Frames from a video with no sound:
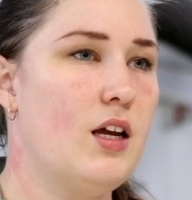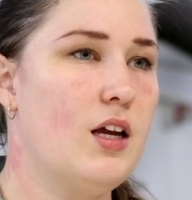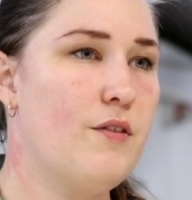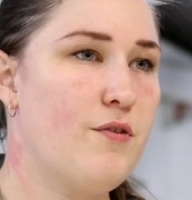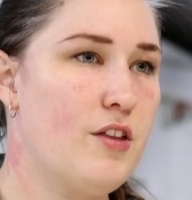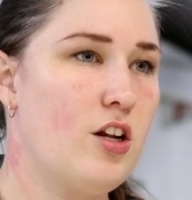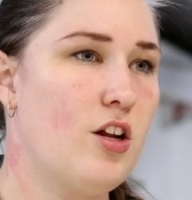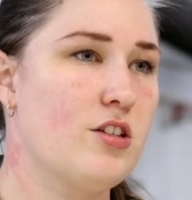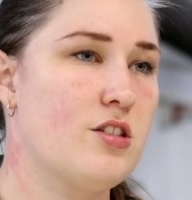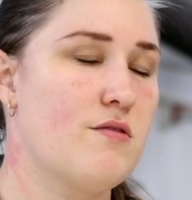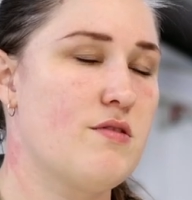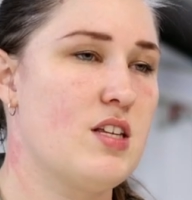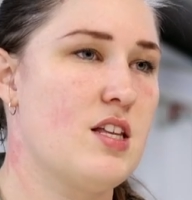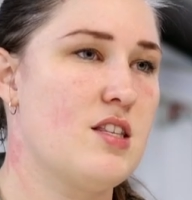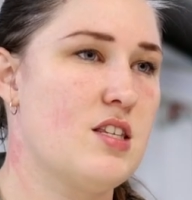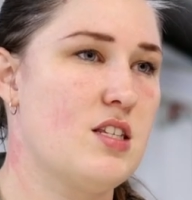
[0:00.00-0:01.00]
If the loss of
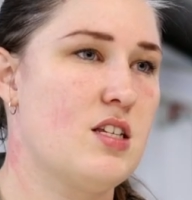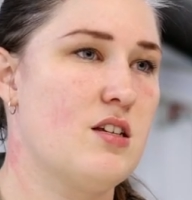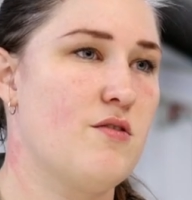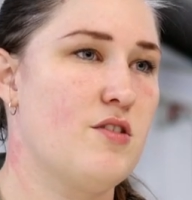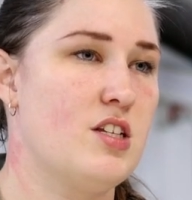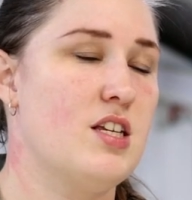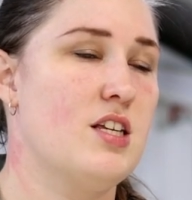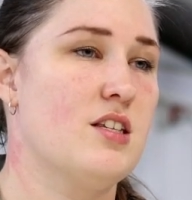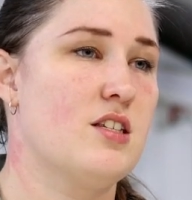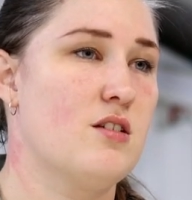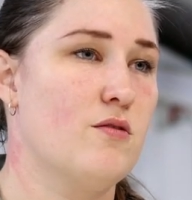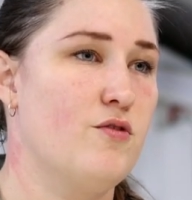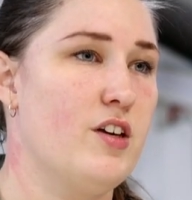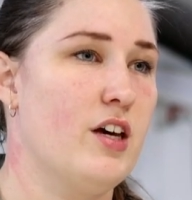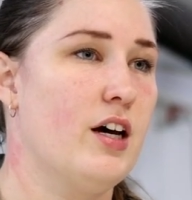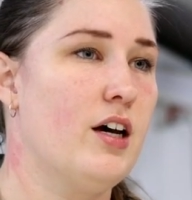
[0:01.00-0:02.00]
sensitivity is
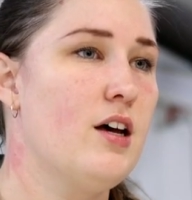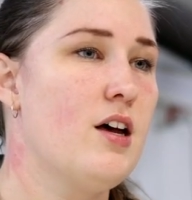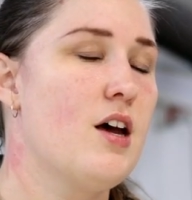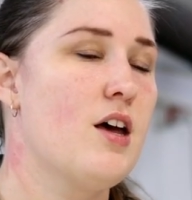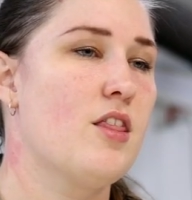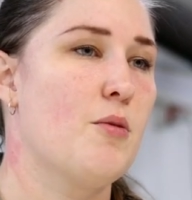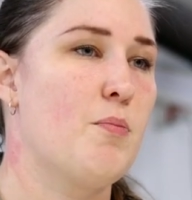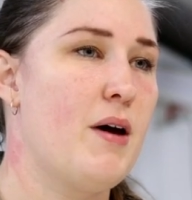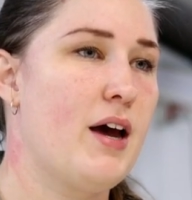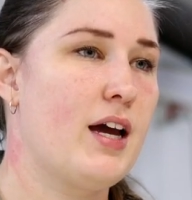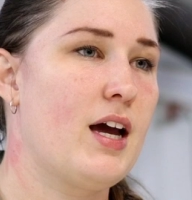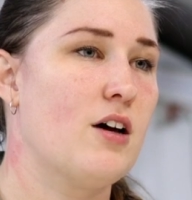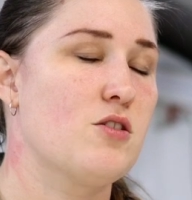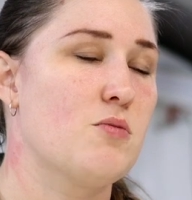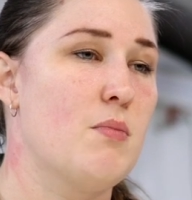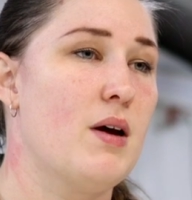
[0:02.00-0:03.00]
severe, the
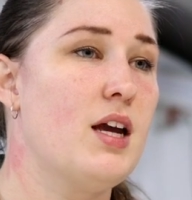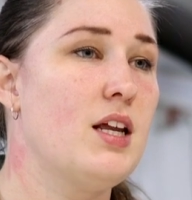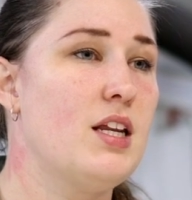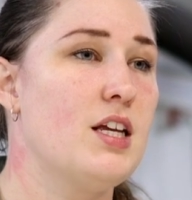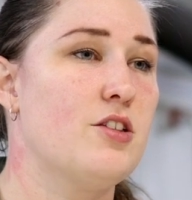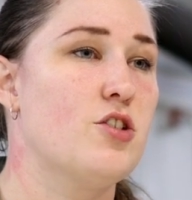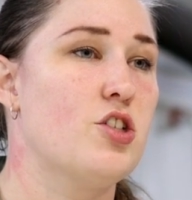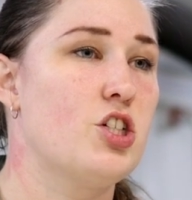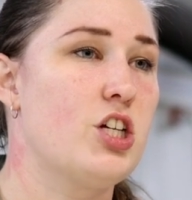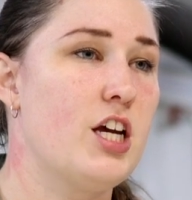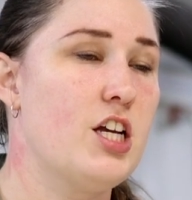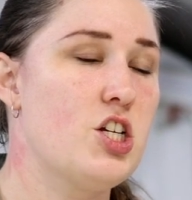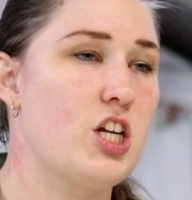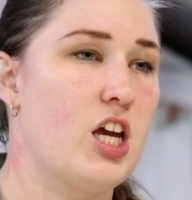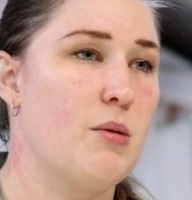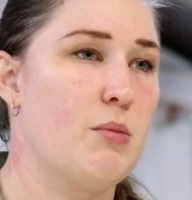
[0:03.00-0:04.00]
packhouse may need to
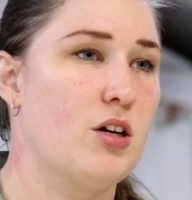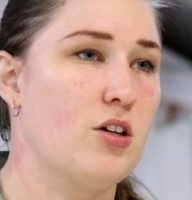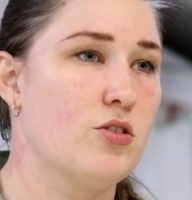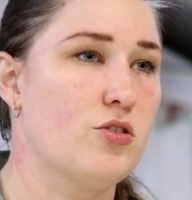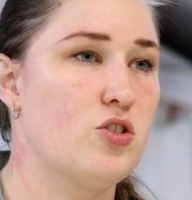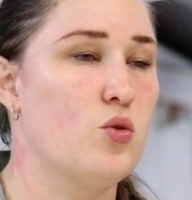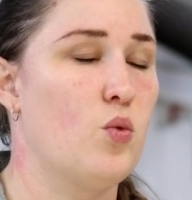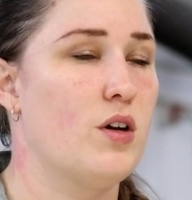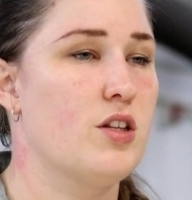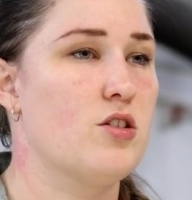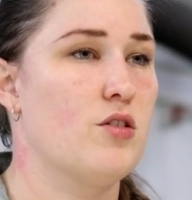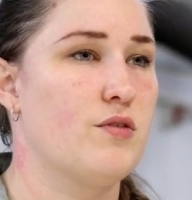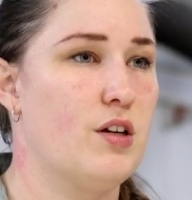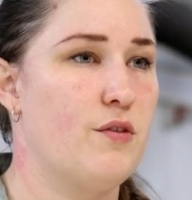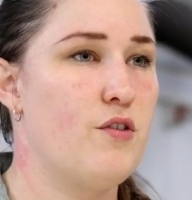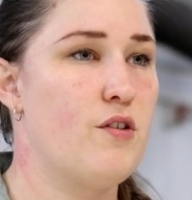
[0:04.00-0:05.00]
change chemicals to ones
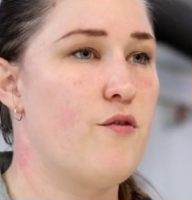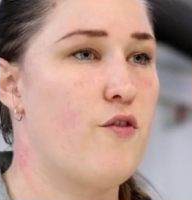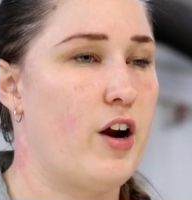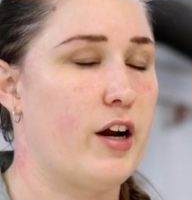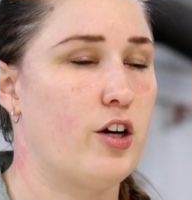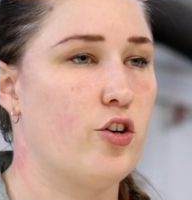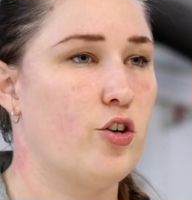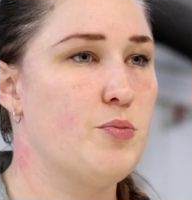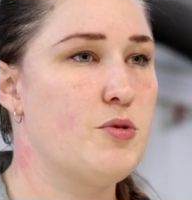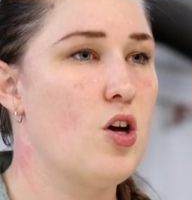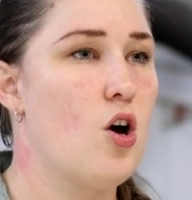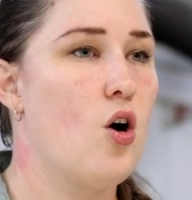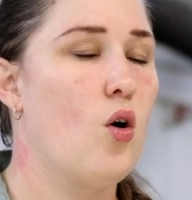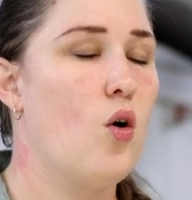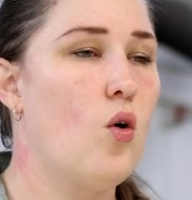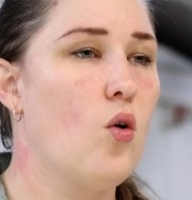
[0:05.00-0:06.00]
of different frac groups
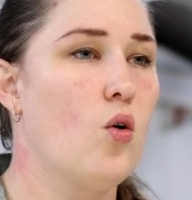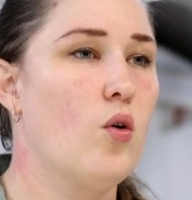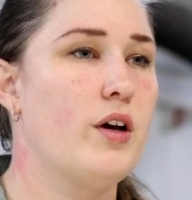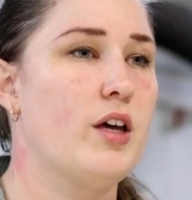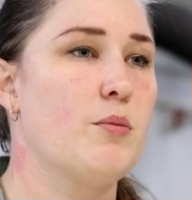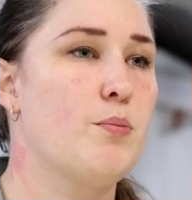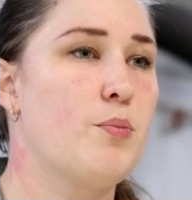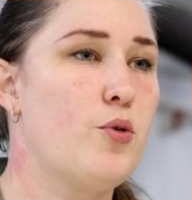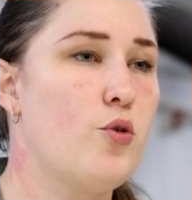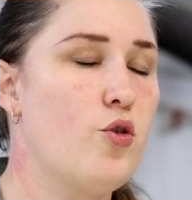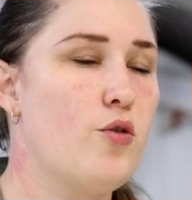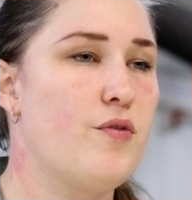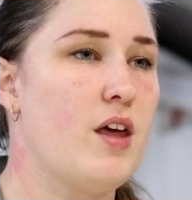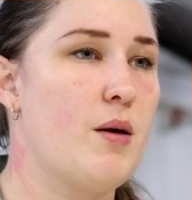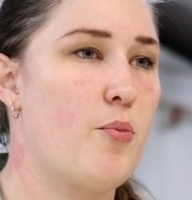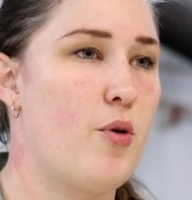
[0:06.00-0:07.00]
or
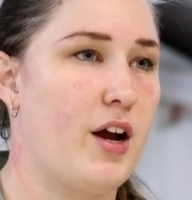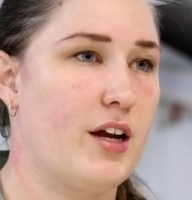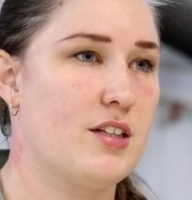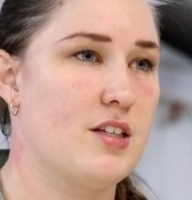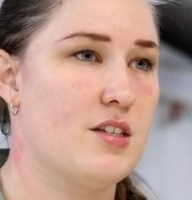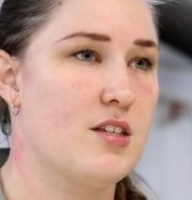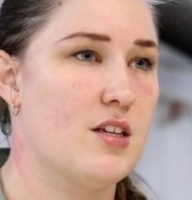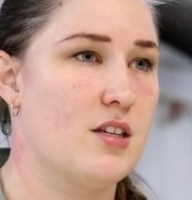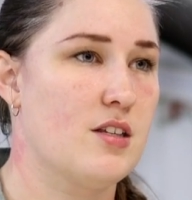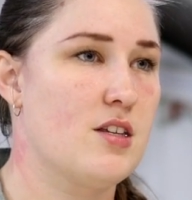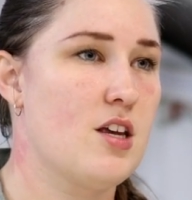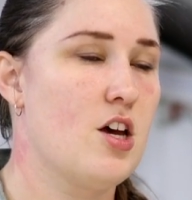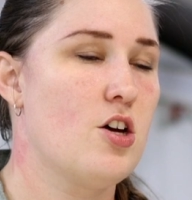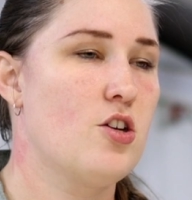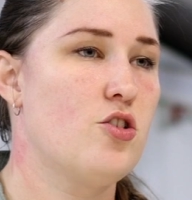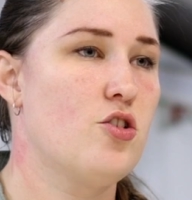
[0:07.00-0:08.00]
improve their practices
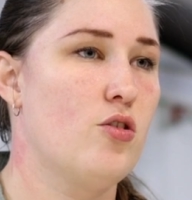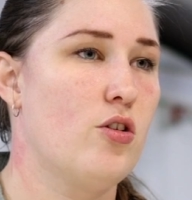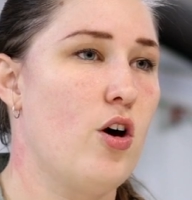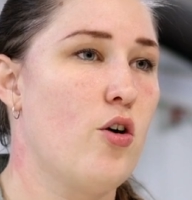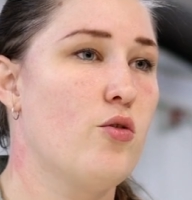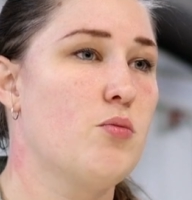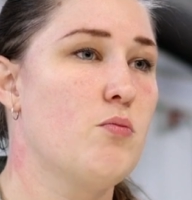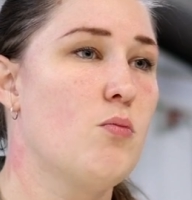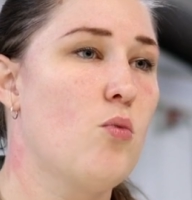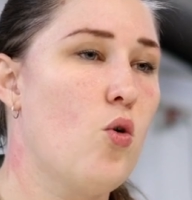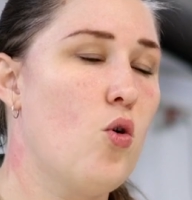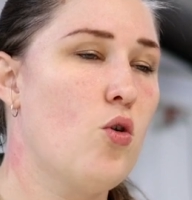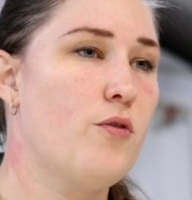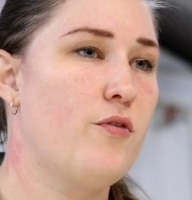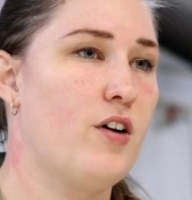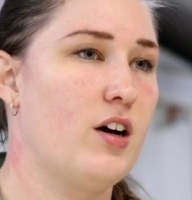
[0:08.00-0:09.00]
to load
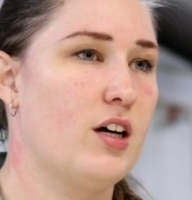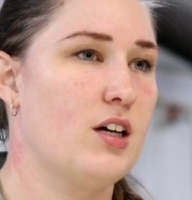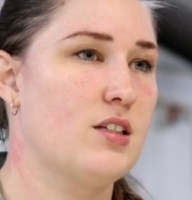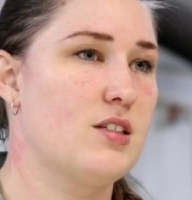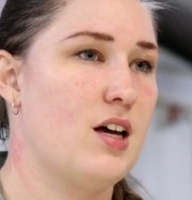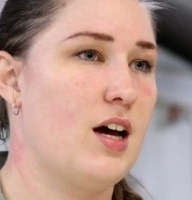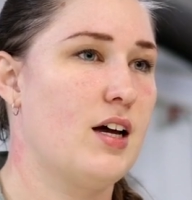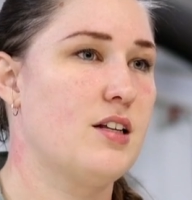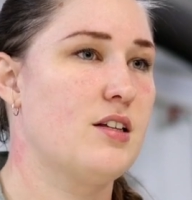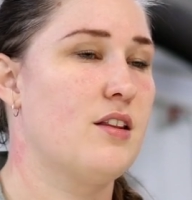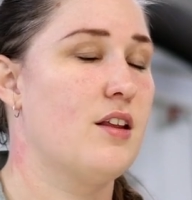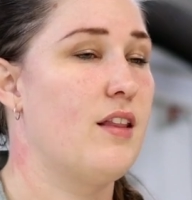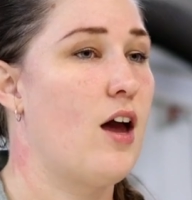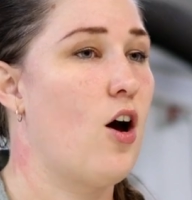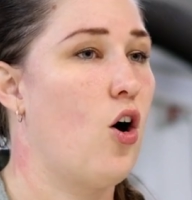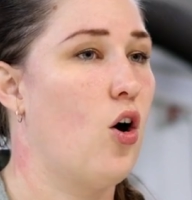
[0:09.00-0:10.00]
more fungicides
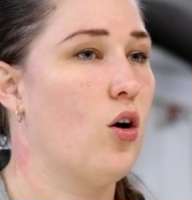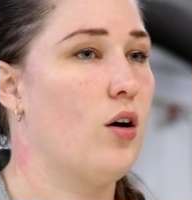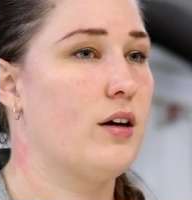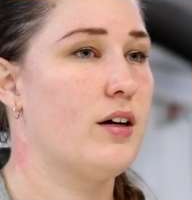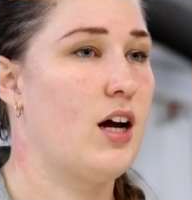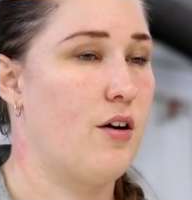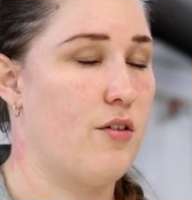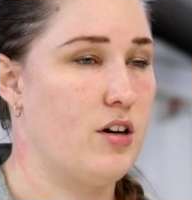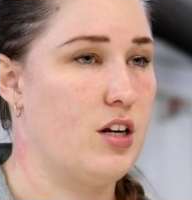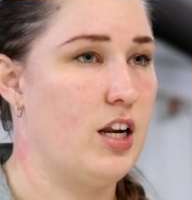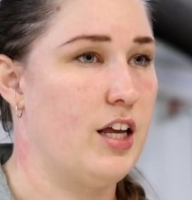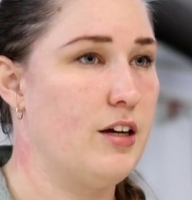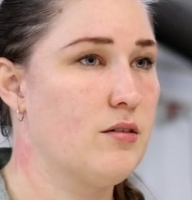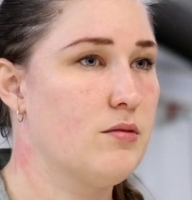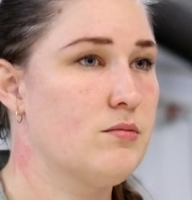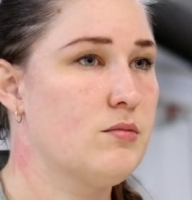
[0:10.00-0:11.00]
than they are
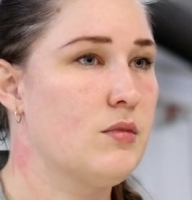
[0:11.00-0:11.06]
currently.